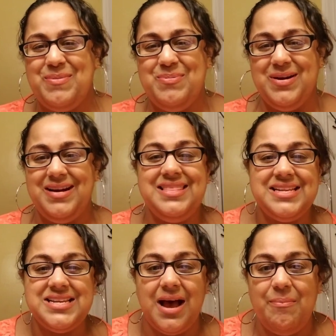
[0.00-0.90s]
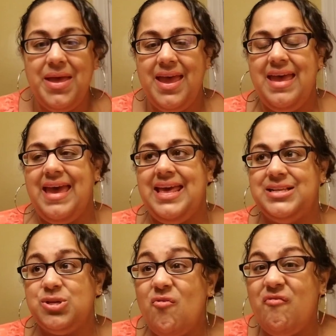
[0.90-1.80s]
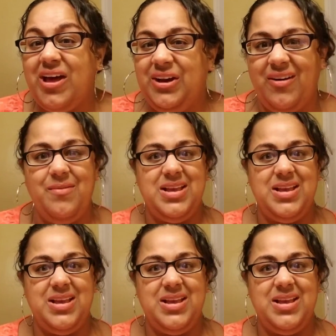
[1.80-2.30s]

we're in the tub, and it's so funny, right?